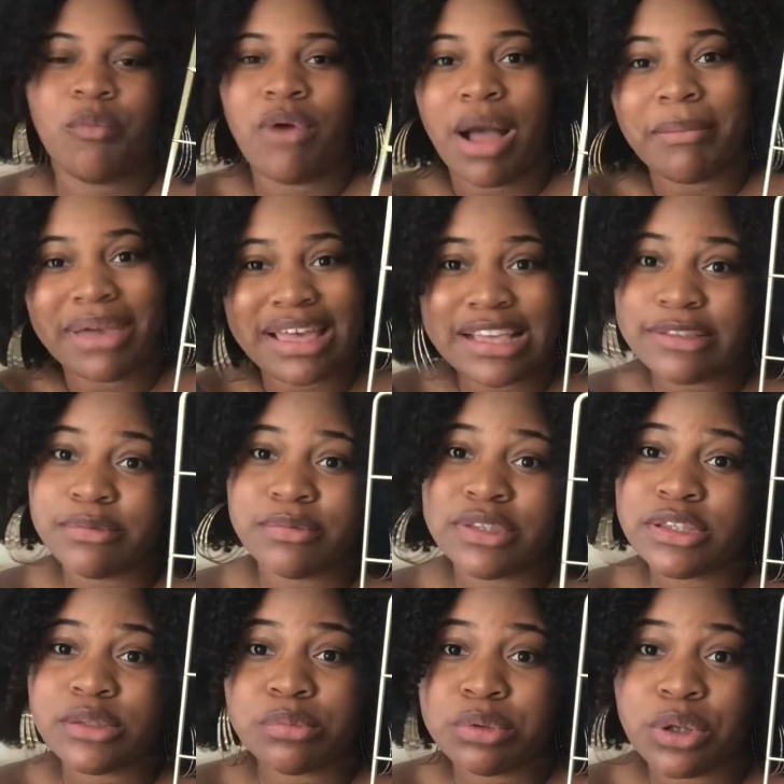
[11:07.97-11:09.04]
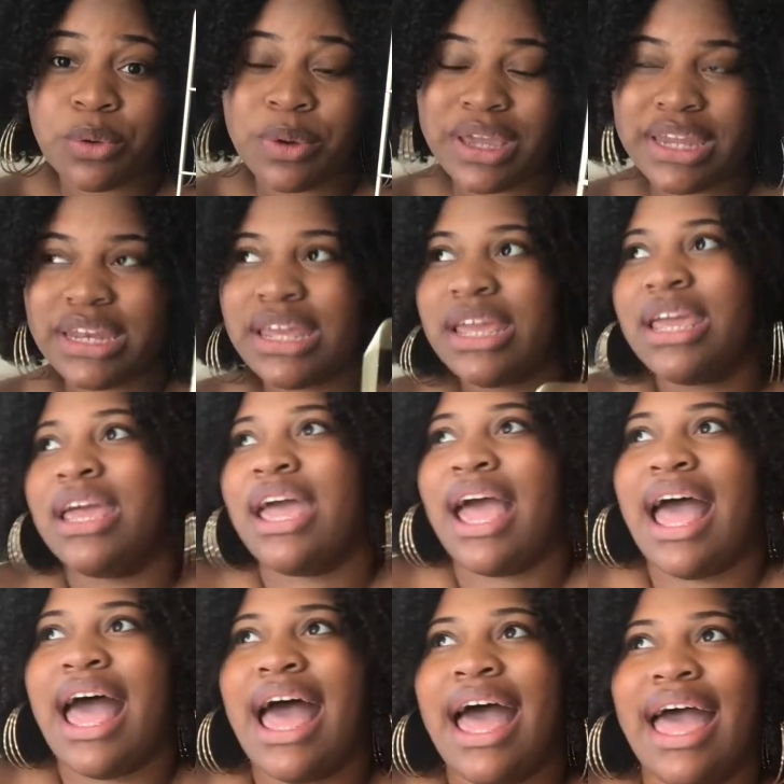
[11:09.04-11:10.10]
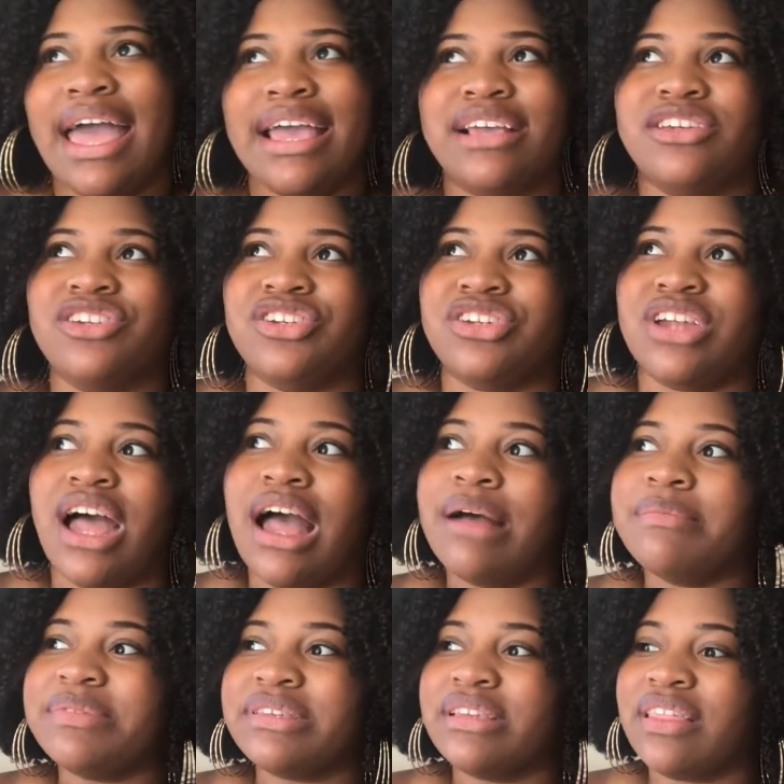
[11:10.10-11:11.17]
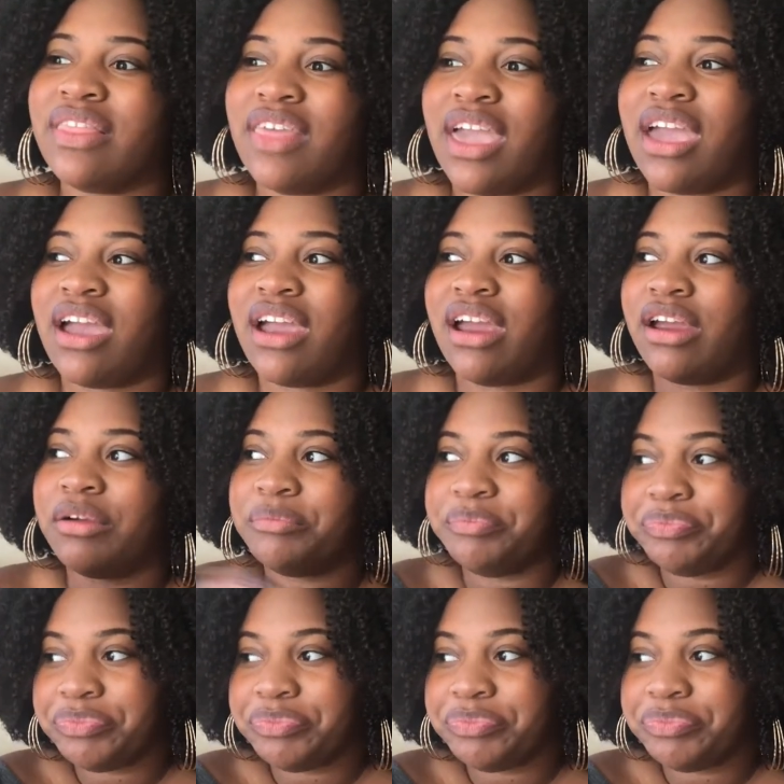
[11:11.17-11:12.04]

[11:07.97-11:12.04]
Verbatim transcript: While my husband was deployed, I shopped there